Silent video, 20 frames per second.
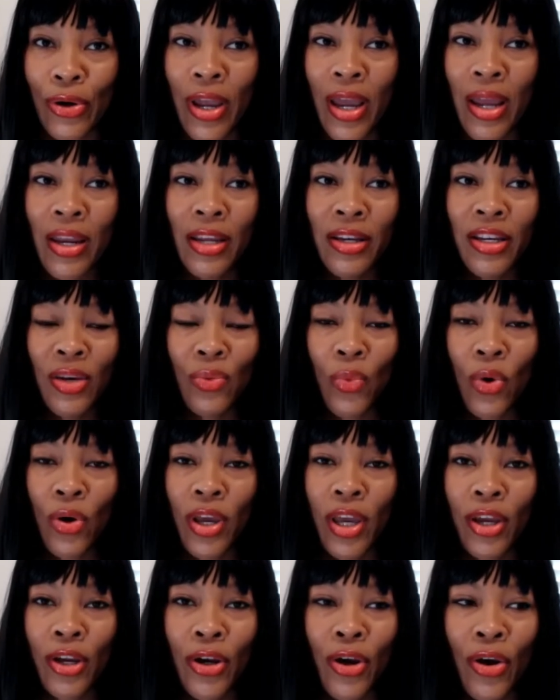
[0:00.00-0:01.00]
and he didn't want
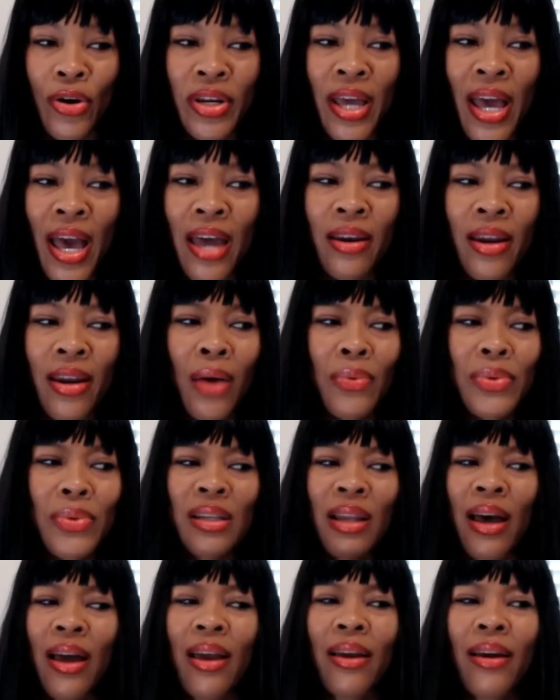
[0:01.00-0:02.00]
to incur debt. And I was
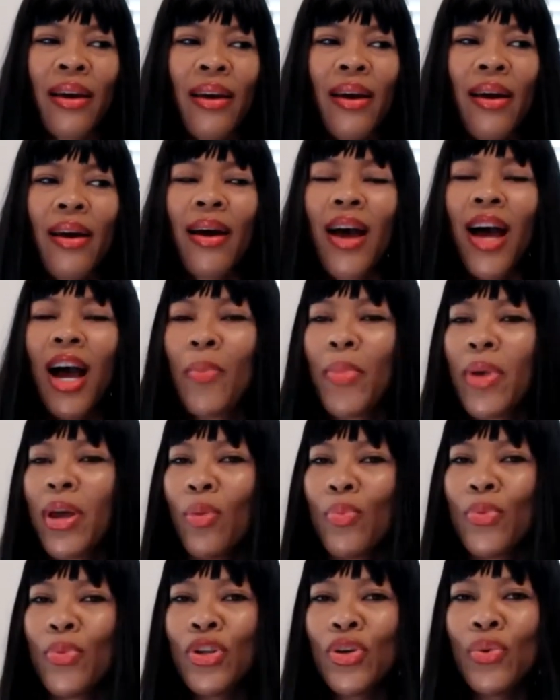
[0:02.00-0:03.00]
like, I'm gonna
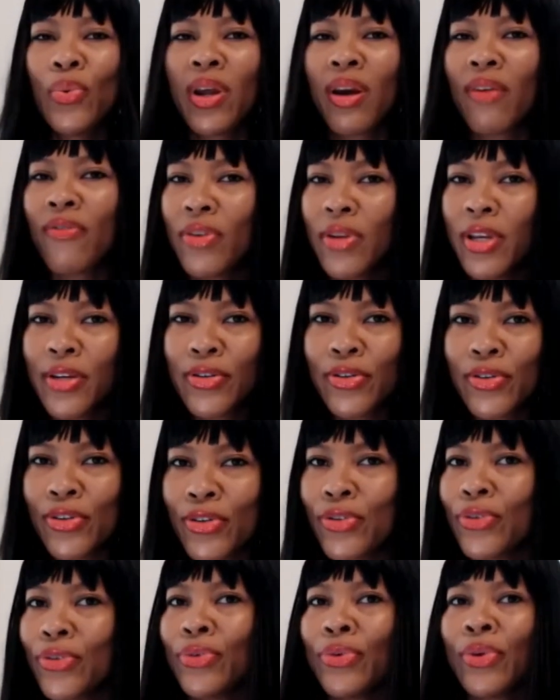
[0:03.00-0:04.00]
help you do whatever you need to
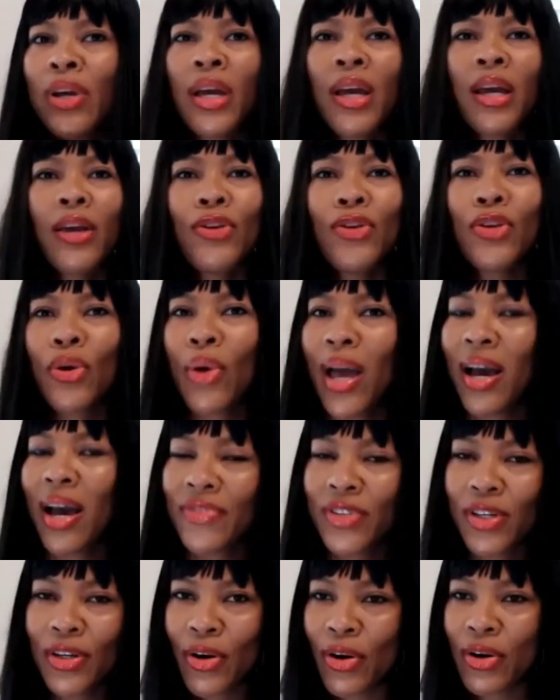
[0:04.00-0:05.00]
do you don't have
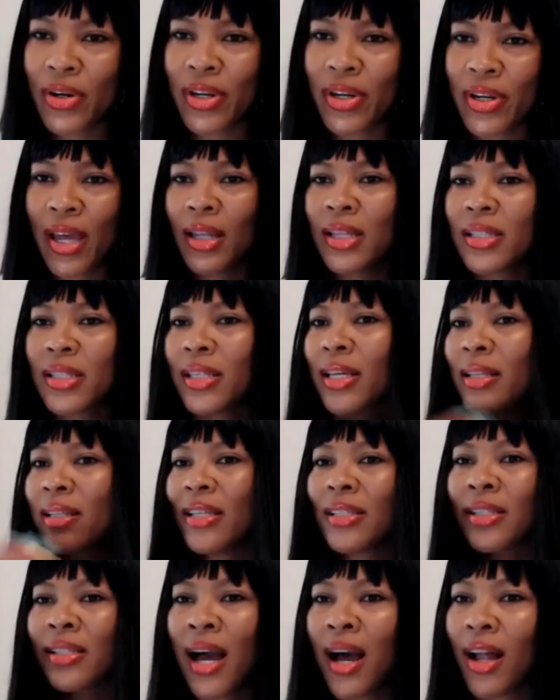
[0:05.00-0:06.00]
to incur debt let's get
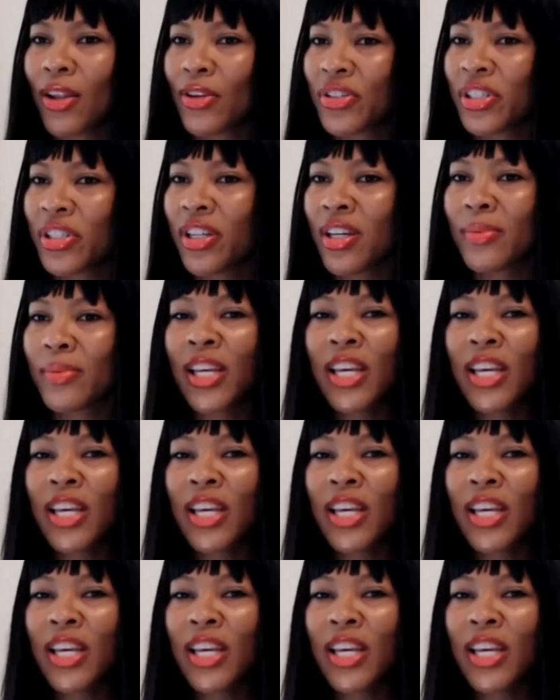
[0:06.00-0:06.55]
these scholarships.